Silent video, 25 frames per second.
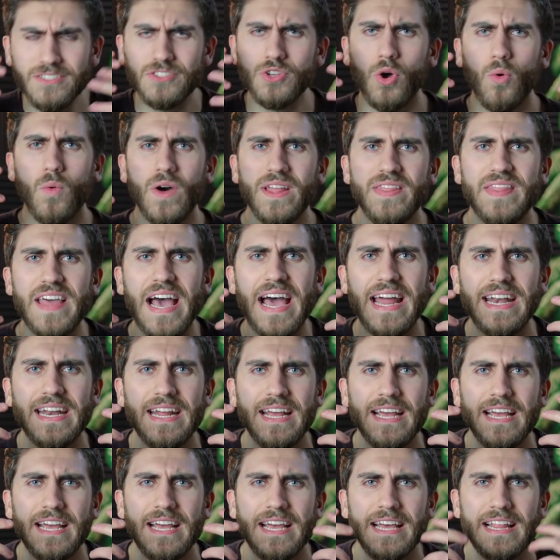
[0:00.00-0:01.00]
And so what
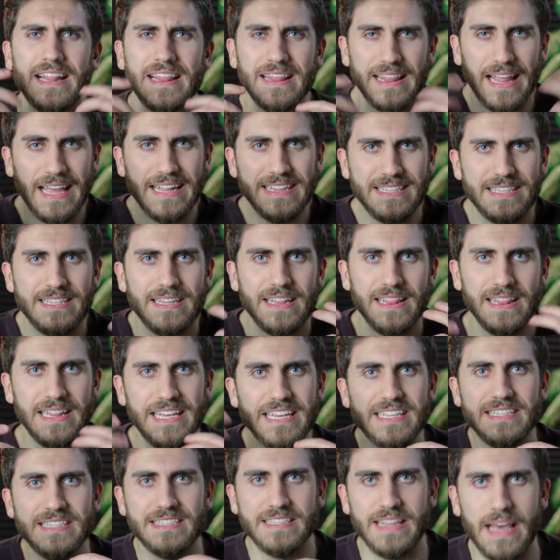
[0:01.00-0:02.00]
that led
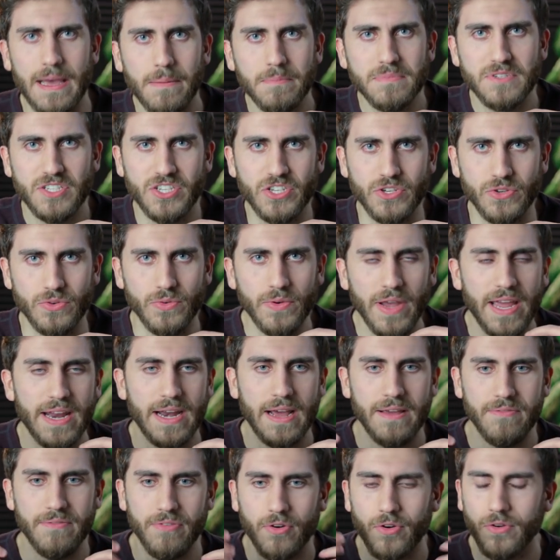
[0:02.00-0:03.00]
leads them to,
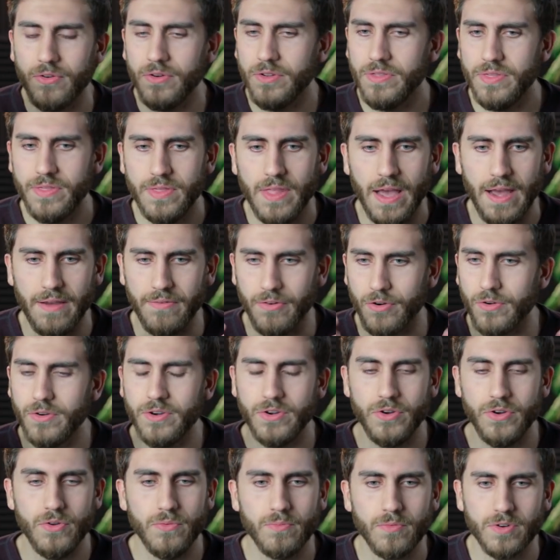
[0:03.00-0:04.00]
and I've heard I've
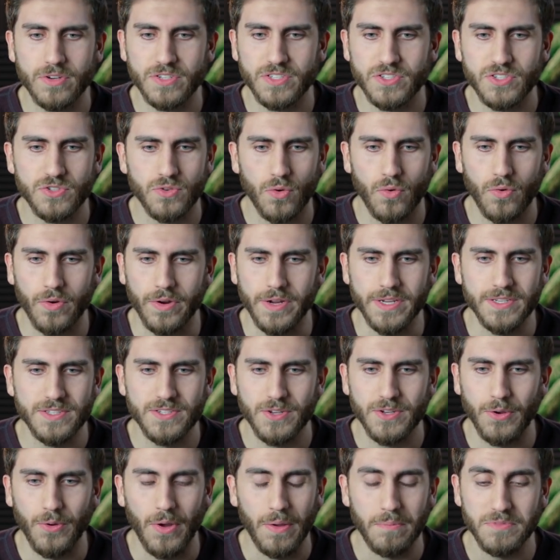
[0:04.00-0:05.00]
heard numerous stories,
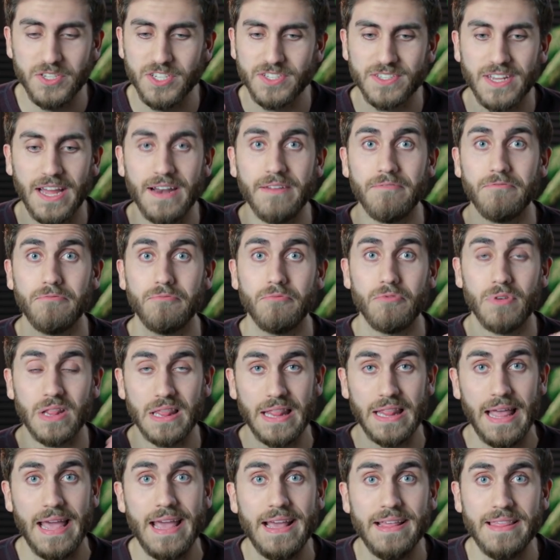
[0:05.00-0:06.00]
so I'm just kind of
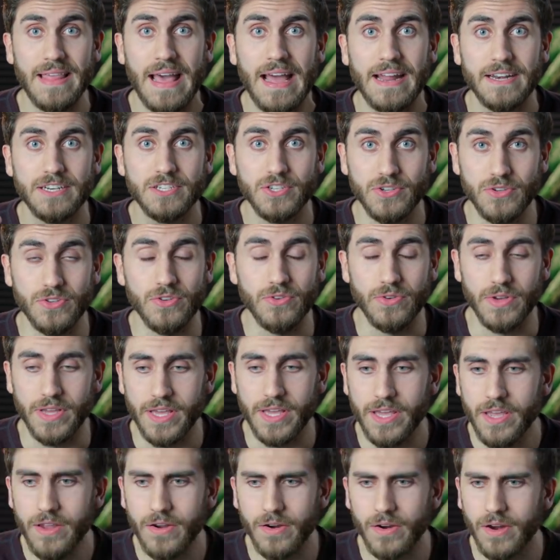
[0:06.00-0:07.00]
relaying that to you
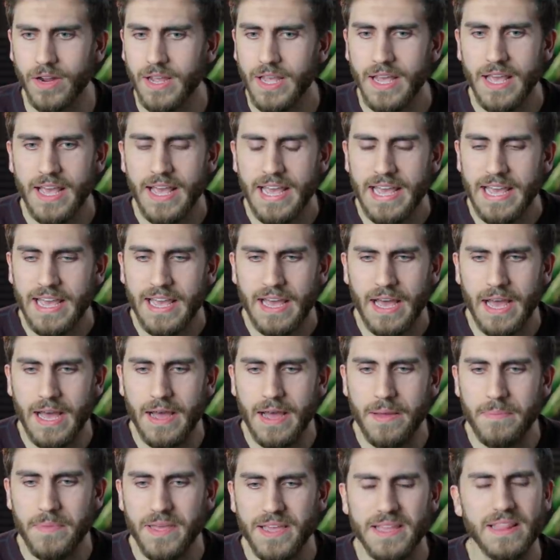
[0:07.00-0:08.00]
here.
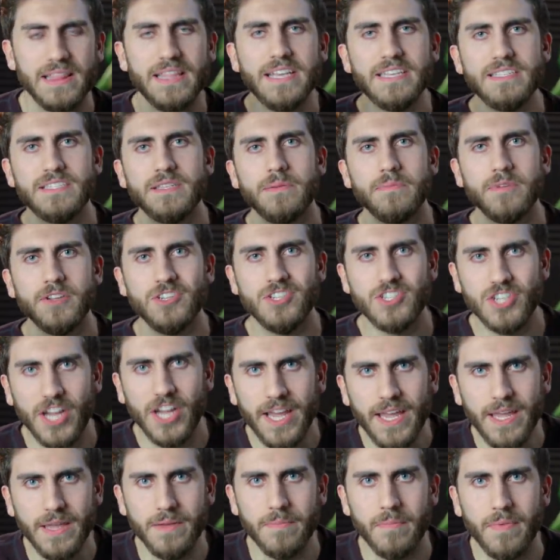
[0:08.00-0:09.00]
Um, it leads them to
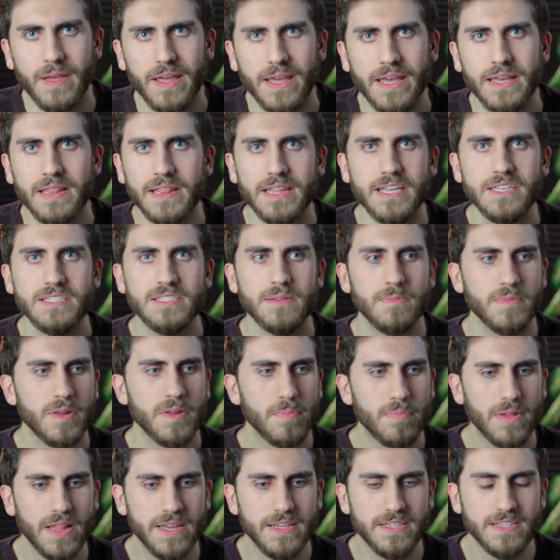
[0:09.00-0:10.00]
shame. It leads them
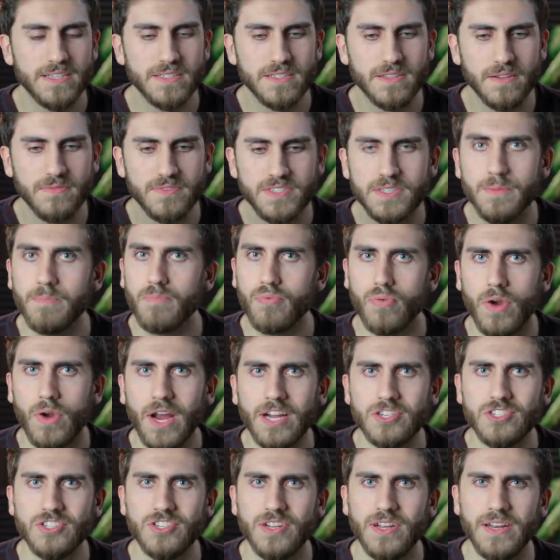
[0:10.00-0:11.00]
to places of
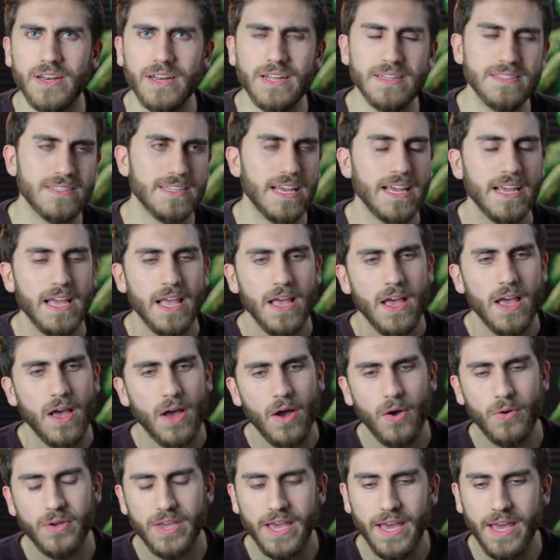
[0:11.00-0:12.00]
suppression and saying,
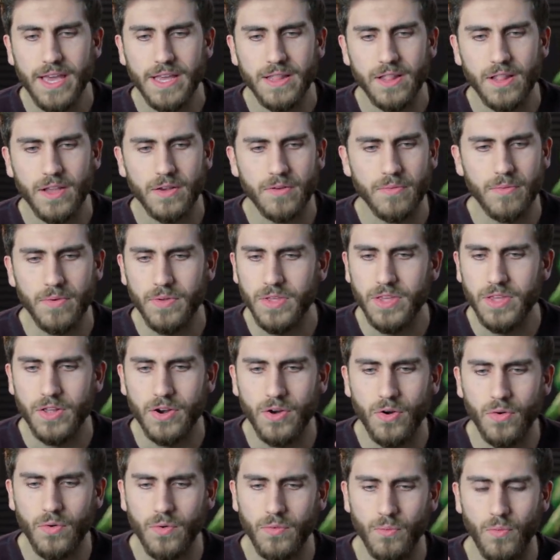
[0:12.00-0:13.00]
okay, look, you
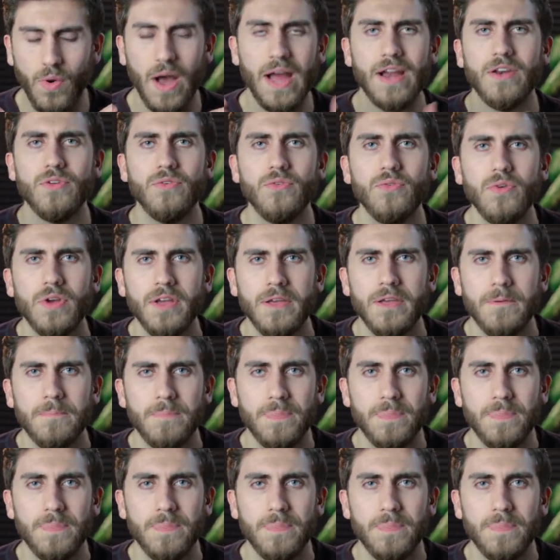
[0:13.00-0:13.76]
know, why do,